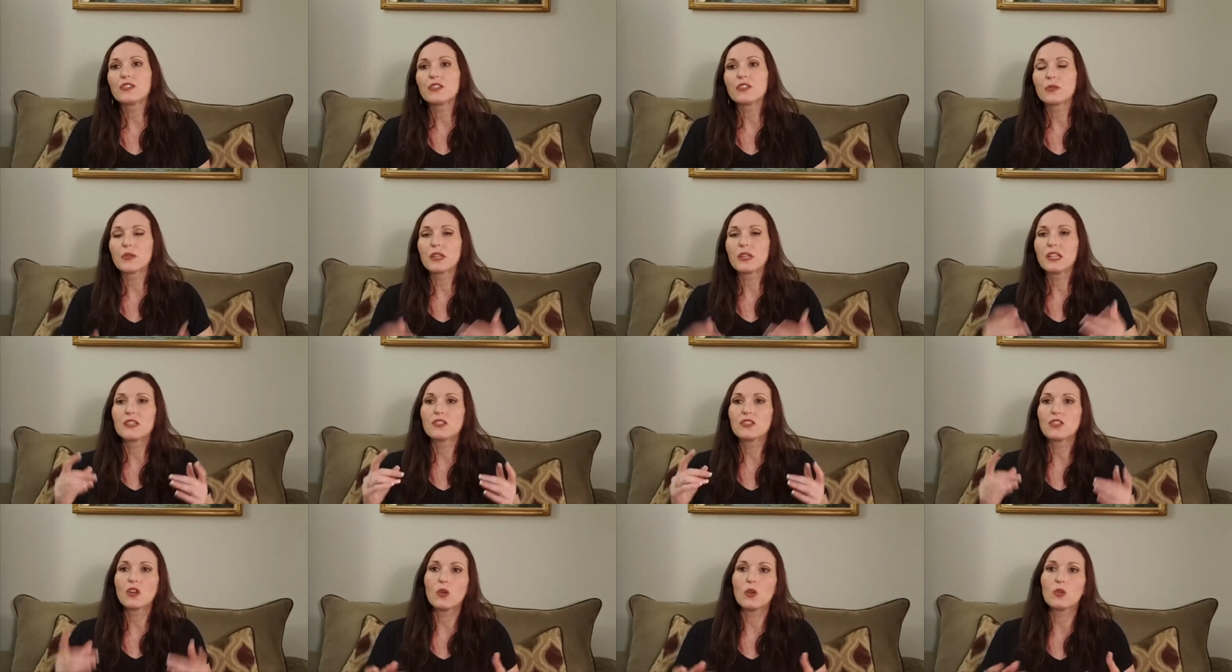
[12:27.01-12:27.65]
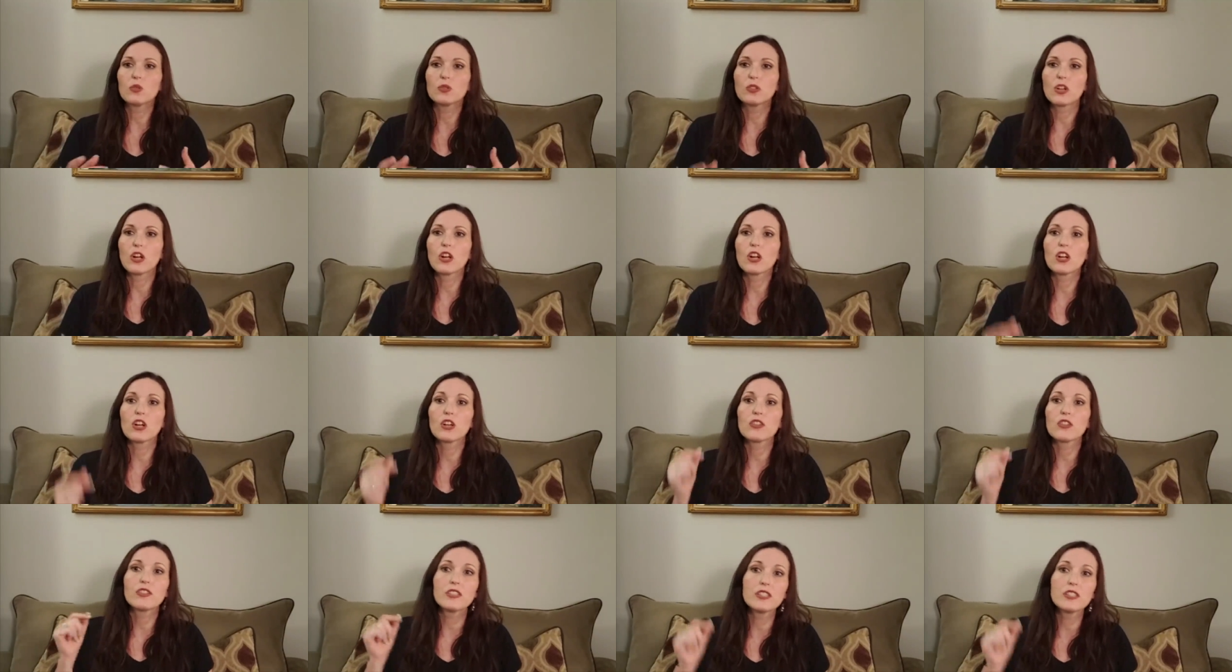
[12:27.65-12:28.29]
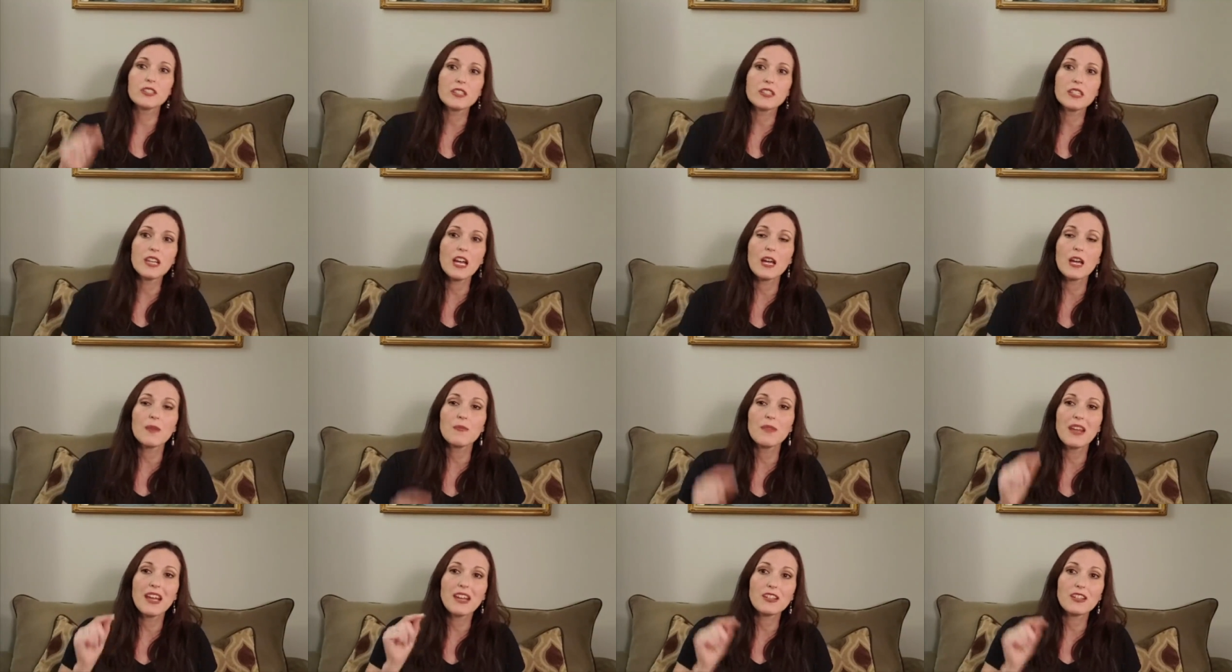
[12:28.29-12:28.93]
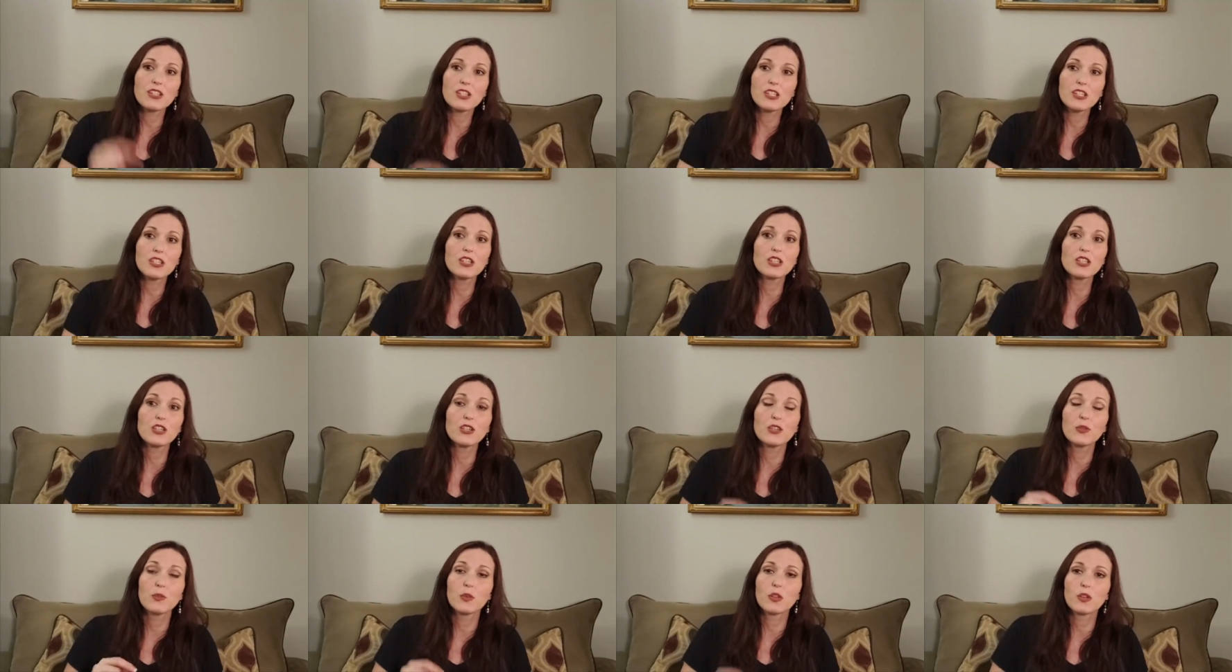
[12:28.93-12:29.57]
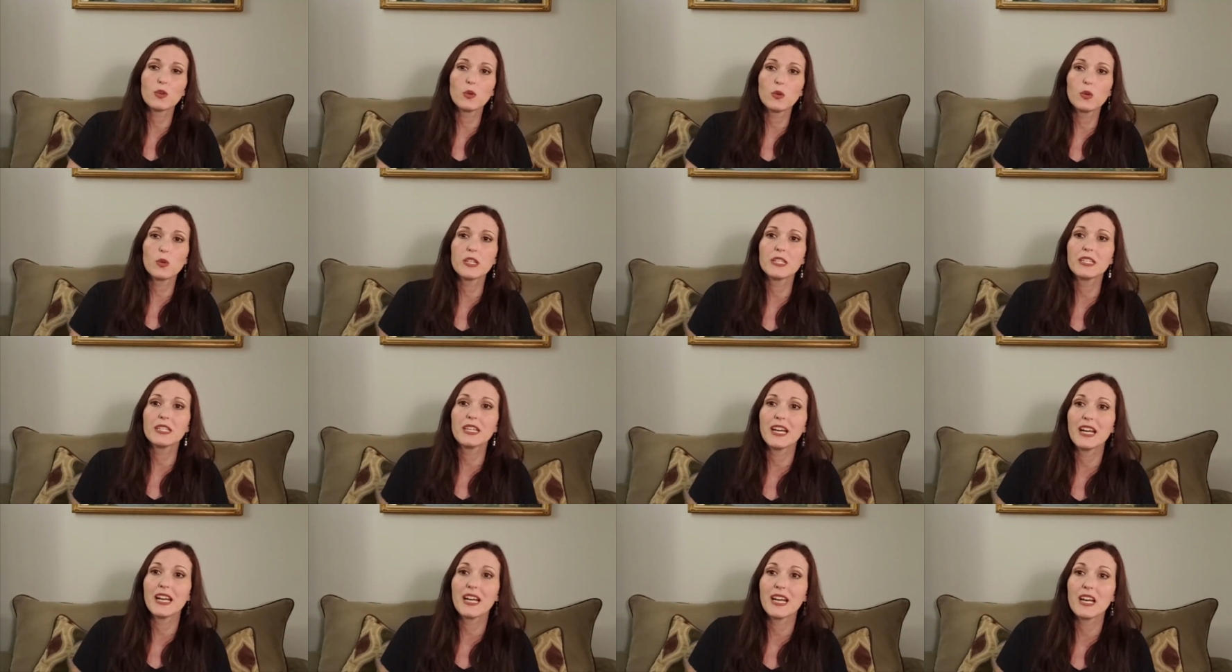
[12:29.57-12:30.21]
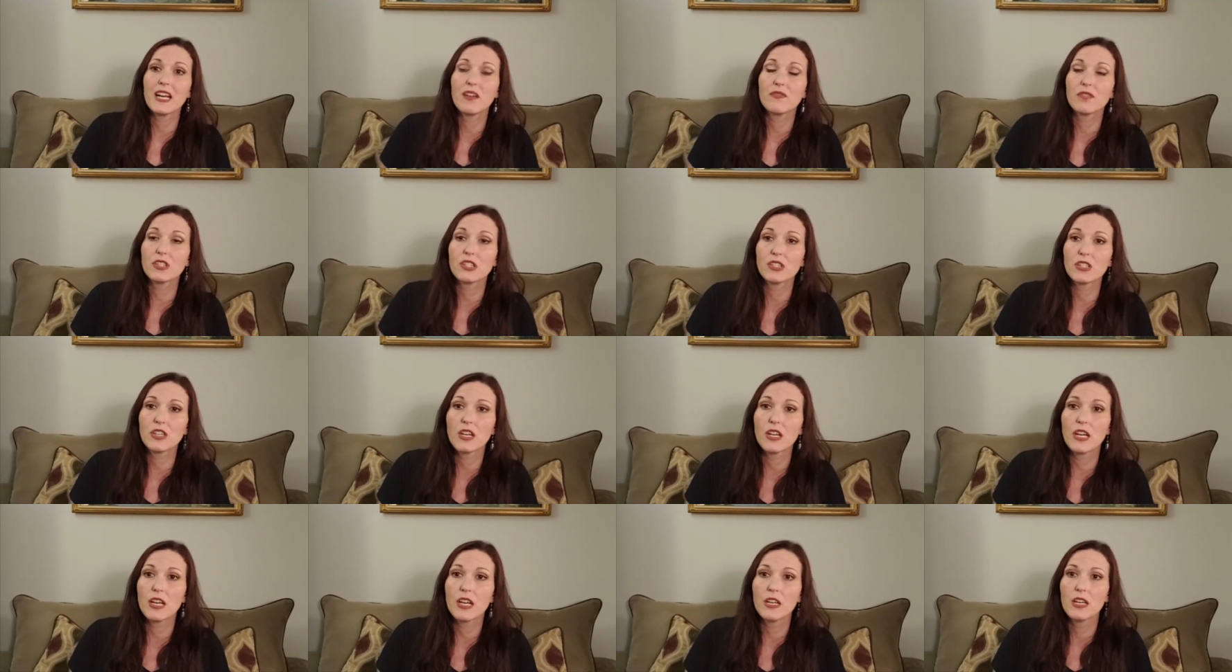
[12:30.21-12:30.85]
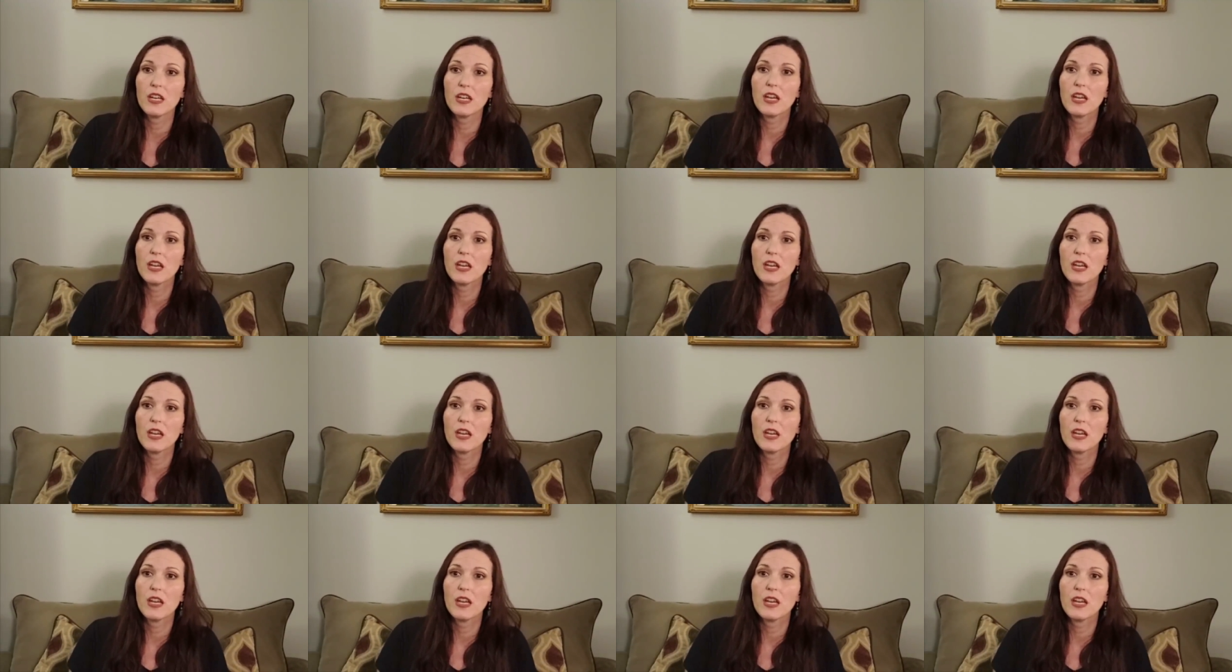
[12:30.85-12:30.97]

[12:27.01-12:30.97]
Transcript: So he told her, This time next year, you are going to have a son.